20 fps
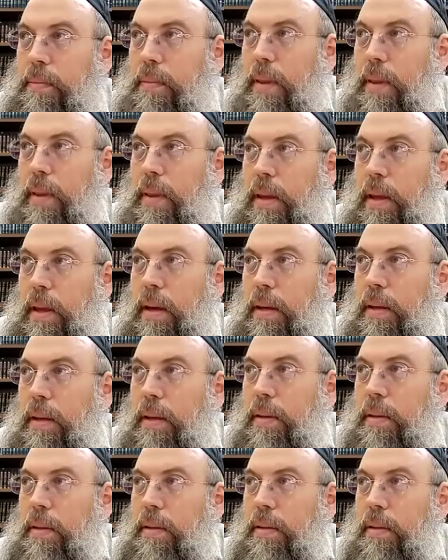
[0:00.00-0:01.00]
Yeah.
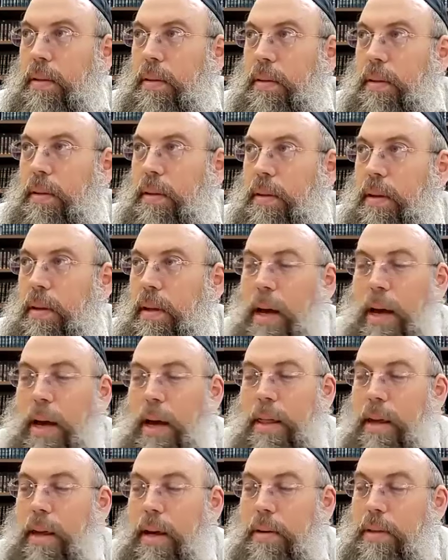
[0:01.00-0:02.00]
I,
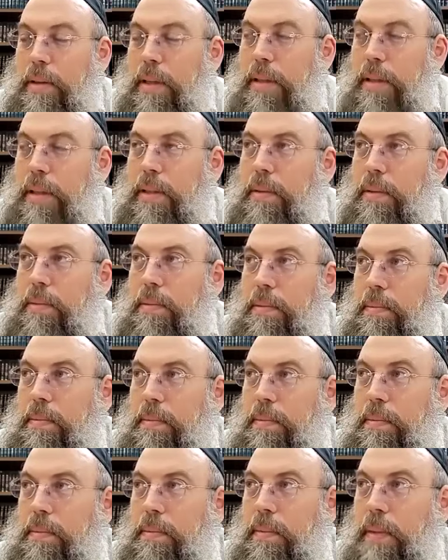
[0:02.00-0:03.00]
I don't think so.
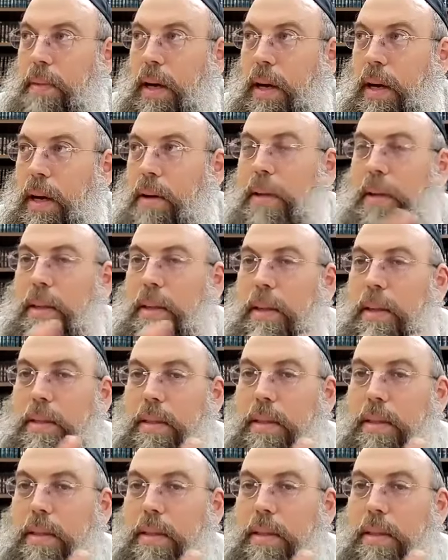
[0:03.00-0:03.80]
I don't think there's